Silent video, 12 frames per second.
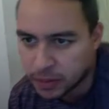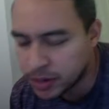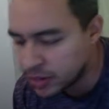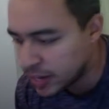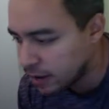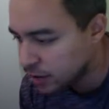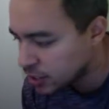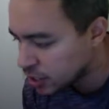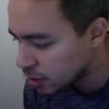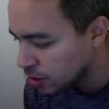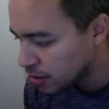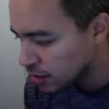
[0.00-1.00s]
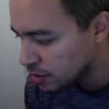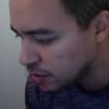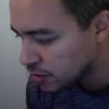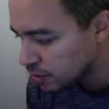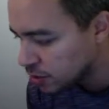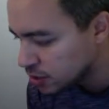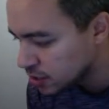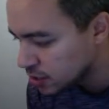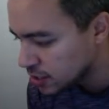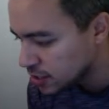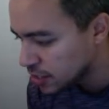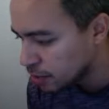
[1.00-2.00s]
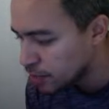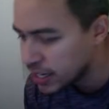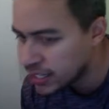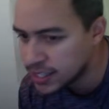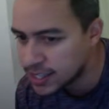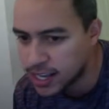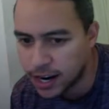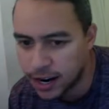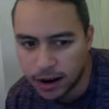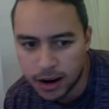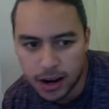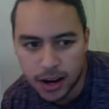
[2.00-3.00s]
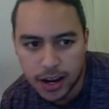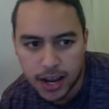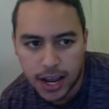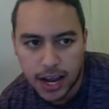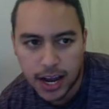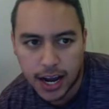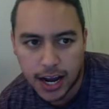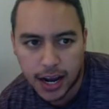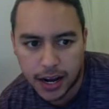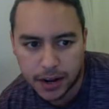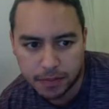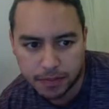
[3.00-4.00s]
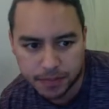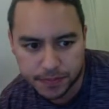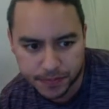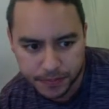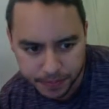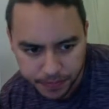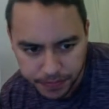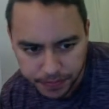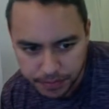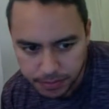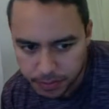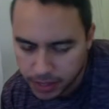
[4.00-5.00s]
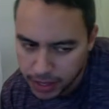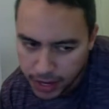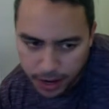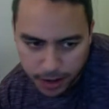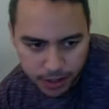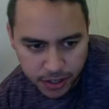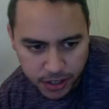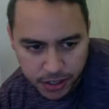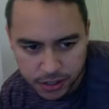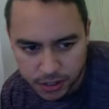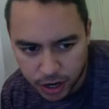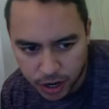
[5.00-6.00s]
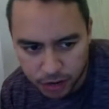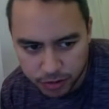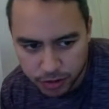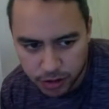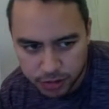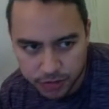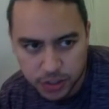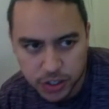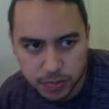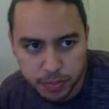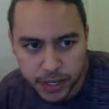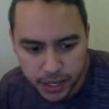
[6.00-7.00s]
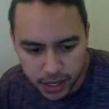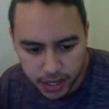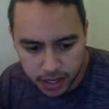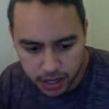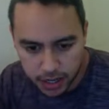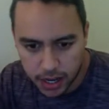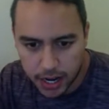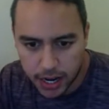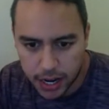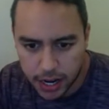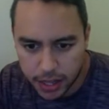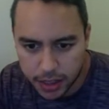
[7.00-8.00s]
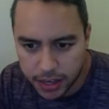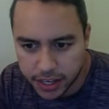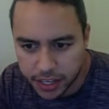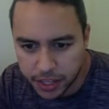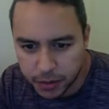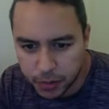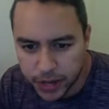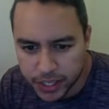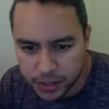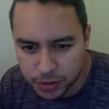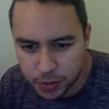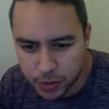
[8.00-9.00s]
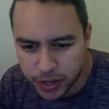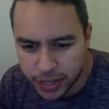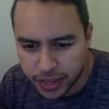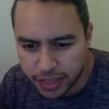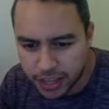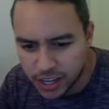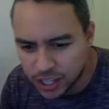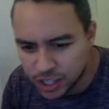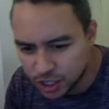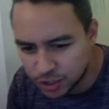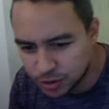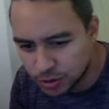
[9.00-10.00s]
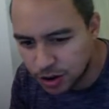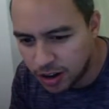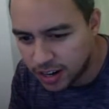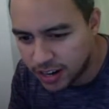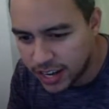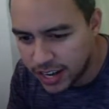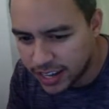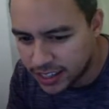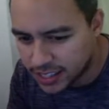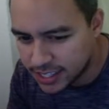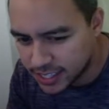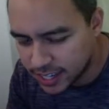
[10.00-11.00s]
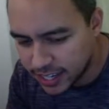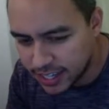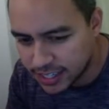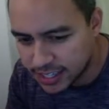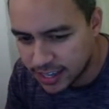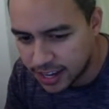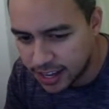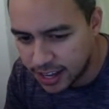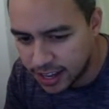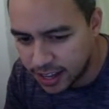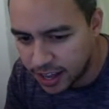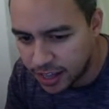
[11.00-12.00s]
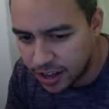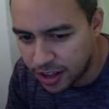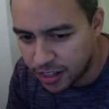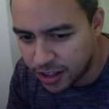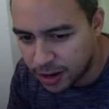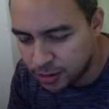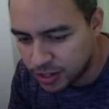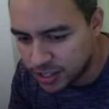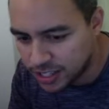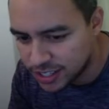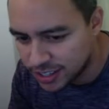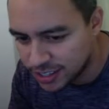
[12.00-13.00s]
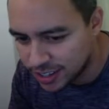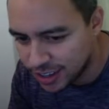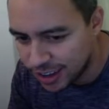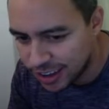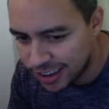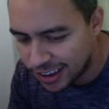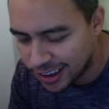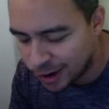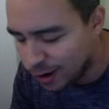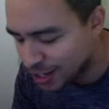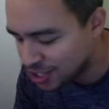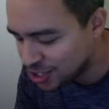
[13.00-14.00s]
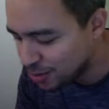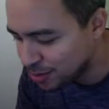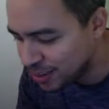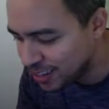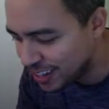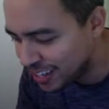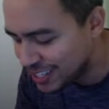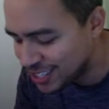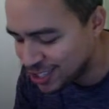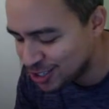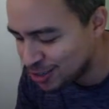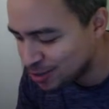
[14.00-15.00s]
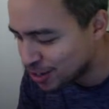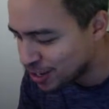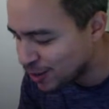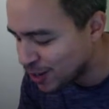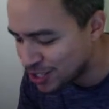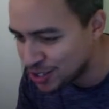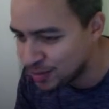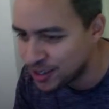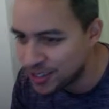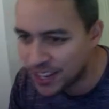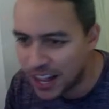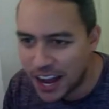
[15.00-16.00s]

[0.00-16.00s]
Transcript: can't really go wrong with the first and second picks there. Yeah, good overall first pick. Then he went with Drew Holiday in the second. I thought that was questionable. Let's just use the word questionable.